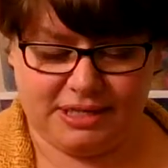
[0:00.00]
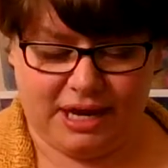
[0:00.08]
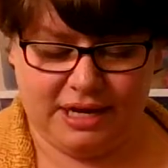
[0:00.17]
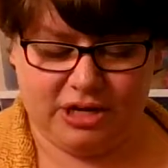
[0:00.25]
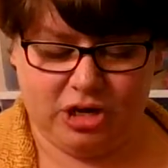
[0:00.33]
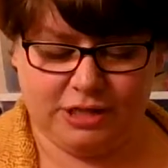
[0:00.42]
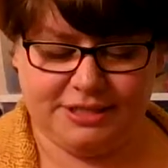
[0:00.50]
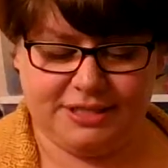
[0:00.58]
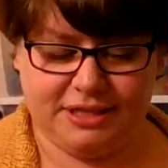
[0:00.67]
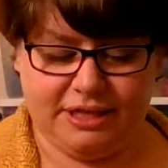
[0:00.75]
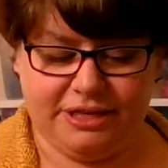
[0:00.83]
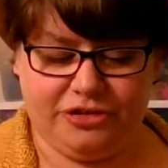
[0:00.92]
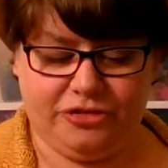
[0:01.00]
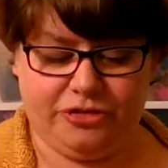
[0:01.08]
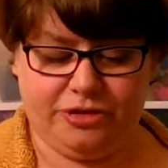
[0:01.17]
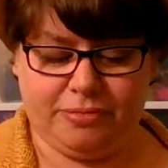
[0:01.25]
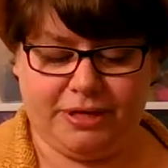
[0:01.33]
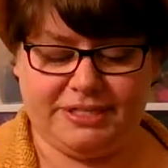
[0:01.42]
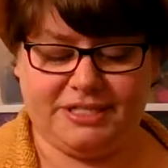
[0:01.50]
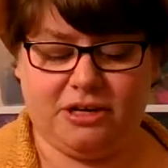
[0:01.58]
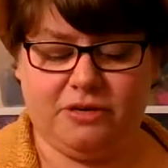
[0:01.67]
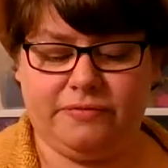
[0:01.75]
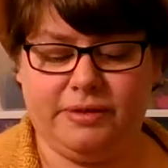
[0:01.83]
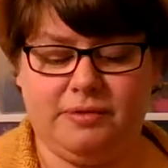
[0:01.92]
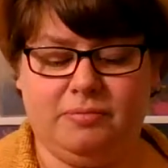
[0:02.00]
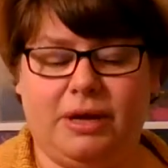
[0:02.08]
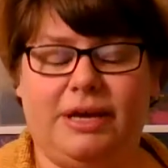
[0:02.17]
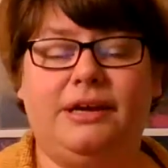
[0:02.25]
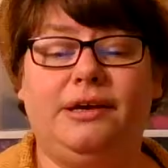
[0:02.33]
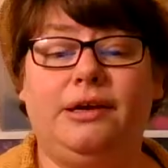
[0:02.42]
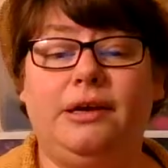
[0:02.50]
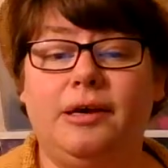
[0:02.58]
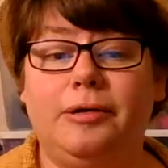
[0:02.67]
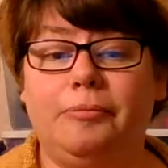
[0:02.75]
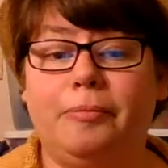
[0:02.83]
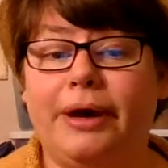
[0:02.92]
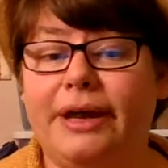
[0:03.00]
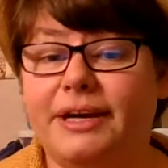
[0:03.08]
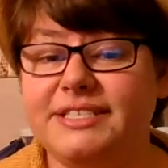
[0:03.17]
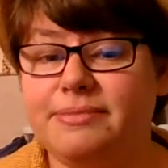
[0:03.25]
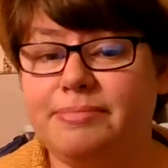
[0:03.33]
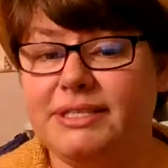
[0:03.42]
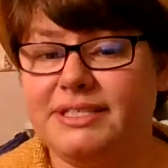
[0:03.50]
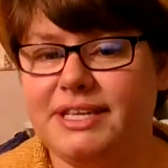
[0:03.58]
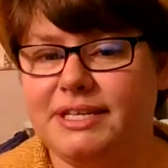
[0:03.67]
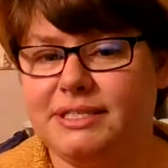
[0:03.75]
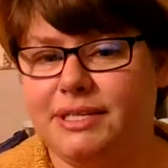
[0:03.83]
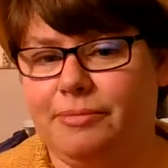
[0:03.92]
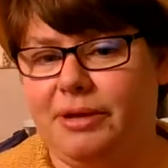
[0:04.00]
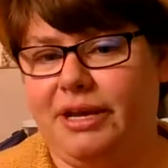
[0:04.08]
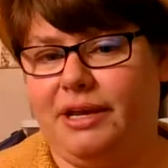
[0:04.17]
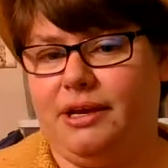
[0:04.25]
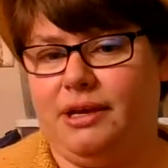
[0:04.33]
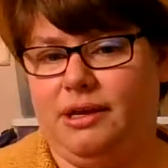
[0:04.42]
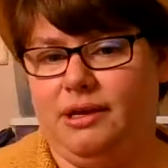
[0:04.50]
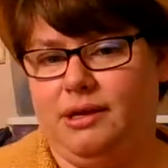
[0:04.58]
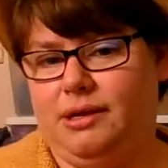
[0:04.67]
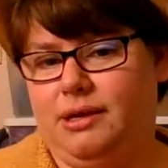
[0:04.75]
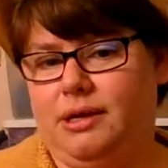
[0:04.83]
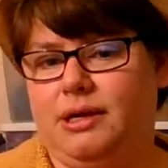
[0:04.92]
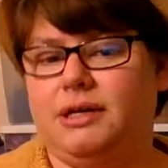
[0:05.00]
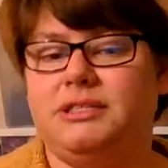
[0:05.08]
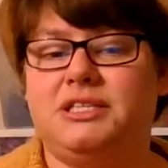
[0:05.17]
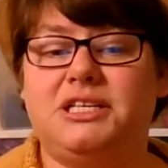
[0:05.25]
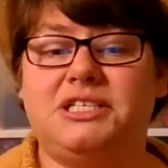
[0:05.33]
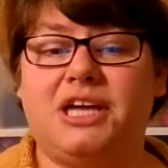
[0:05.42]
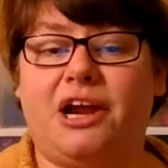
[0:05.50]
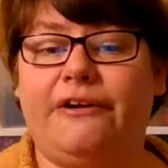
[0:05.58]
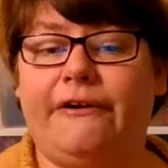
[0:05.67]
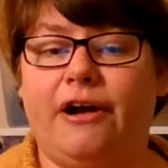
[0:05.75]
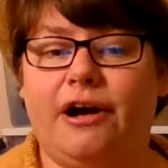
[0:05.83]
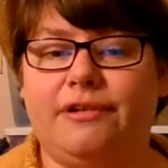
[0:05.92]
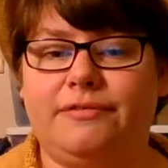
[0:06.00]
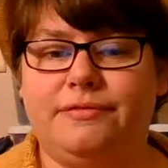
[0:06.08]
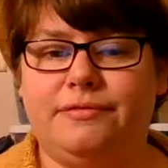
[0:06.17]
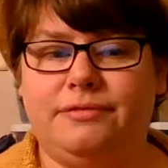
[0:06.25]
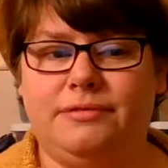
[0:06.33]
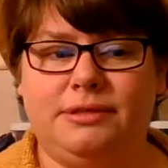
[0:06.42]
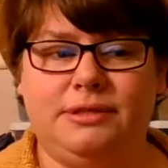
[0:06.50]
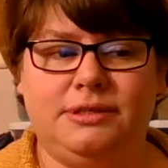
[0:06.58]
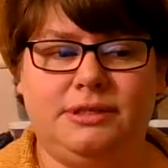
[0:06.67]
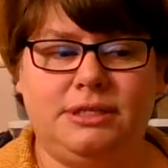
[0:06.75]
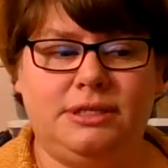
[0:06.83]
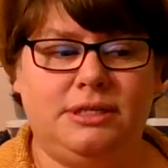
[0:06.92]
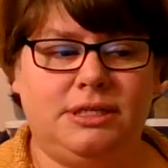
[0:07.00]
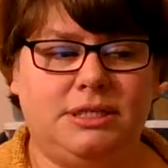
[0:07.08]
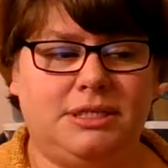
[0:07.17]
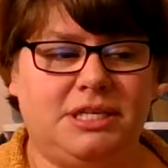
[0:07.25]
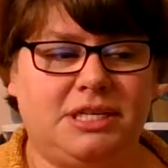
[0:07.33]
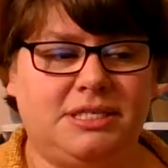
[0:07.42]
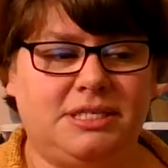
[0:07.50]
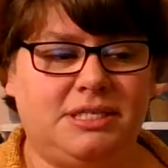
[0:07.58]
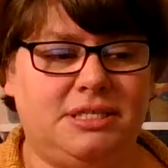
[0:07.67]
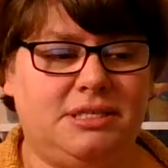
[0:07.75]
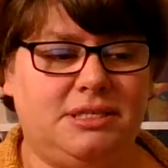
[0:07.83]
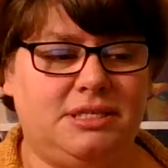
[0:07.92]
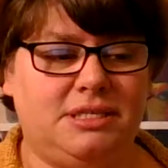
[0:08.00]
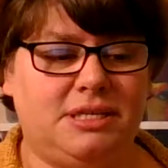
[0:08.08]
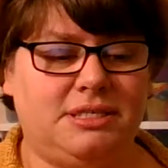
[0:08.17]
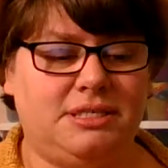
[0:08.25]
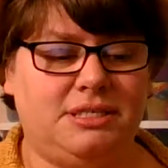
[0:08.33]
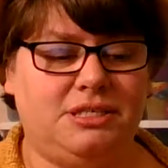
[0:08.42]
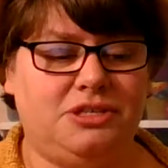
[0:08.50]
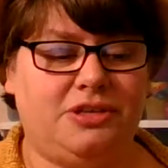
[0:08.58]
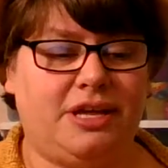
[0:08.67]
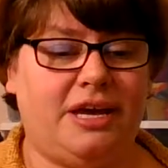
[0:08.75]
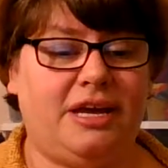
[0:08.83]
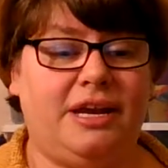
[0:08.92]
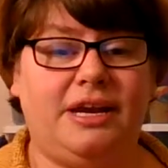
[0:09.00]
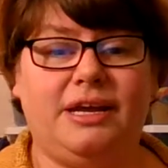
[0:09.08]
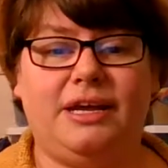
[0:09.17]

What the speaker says: I constantly do it to myself, and my husband says to me, just shut it off. Just do that.